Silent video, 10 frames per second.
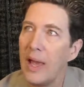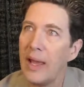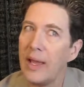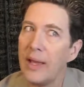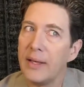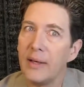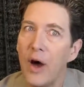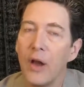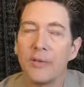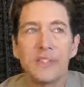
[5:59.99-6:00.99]
And
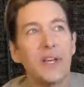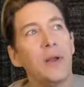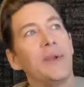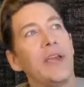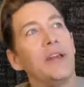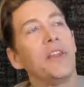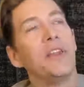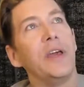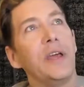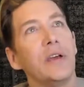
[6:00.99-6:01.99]
all of a sudden I began to
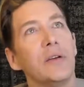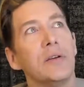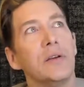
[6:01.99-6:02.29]
think,